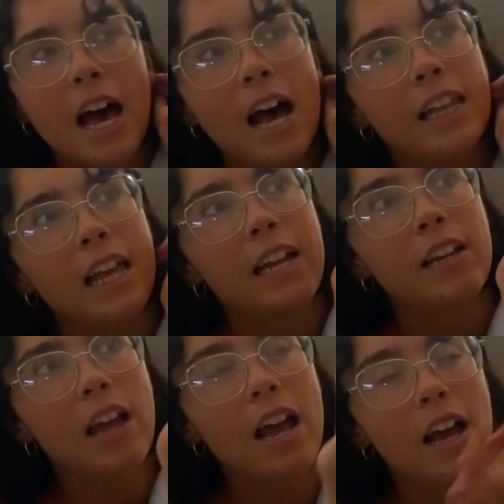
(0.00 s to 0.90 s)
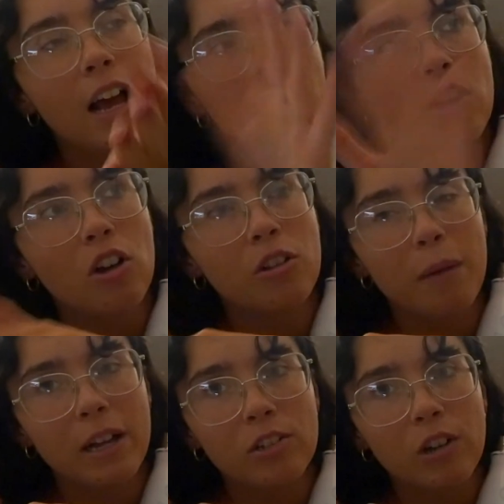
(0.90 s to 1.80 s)
And then got on the
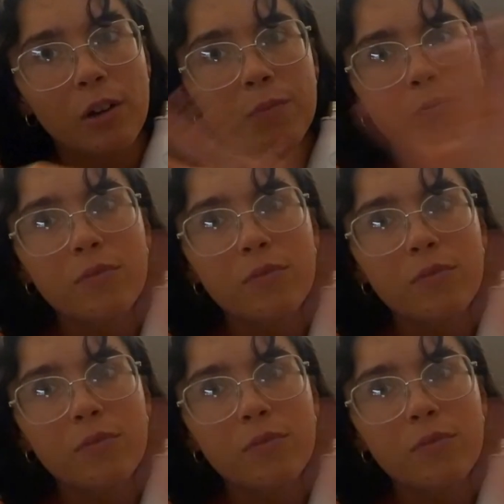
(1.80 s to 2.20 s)
metro,